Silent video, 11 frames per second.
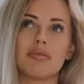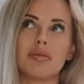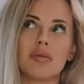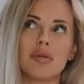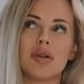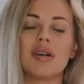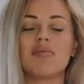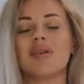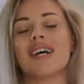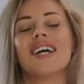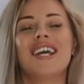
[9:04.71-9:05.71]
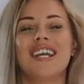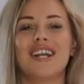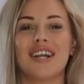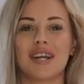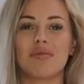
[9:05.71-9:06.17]
should put one on, but
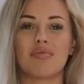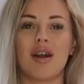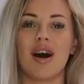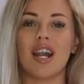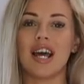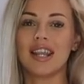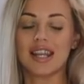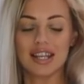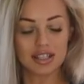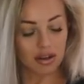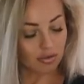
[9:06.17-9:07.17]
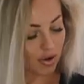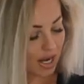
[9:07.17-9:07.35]
you know, like a bralette. And then it's got